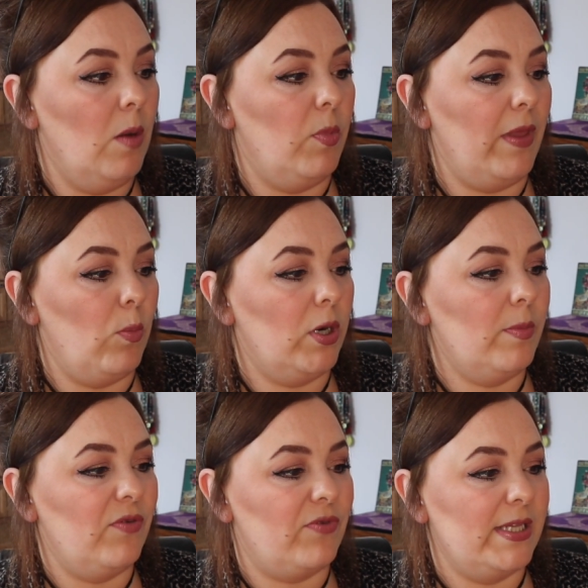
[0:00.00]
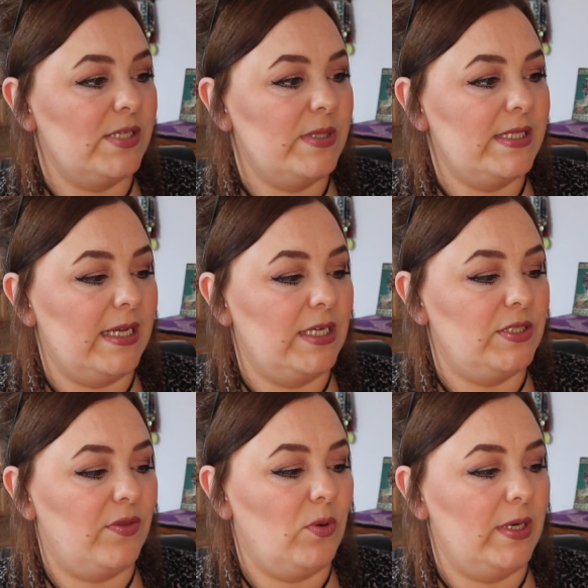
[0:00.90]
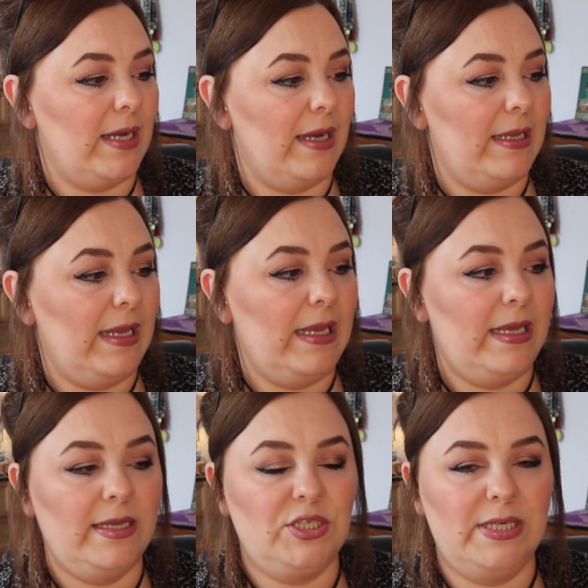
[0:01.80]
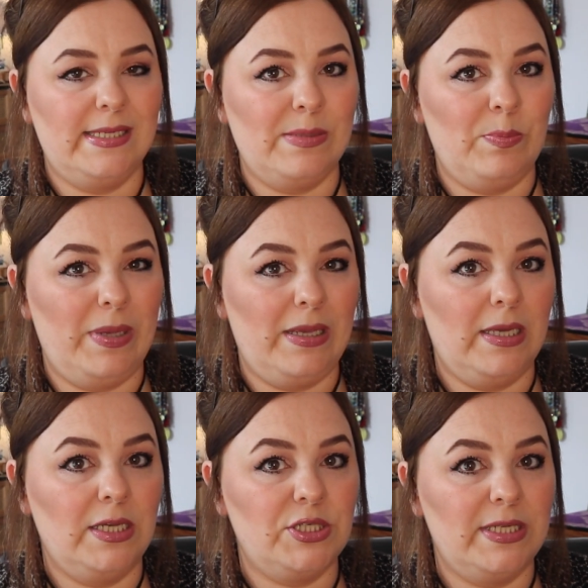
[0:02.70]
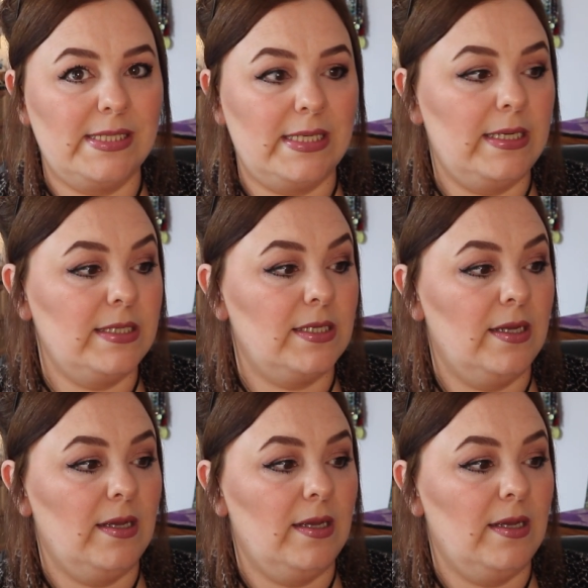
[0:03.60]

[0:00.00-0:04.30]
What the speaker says: But then one of my friends was saying she thought it had AHAs and BHAs in it.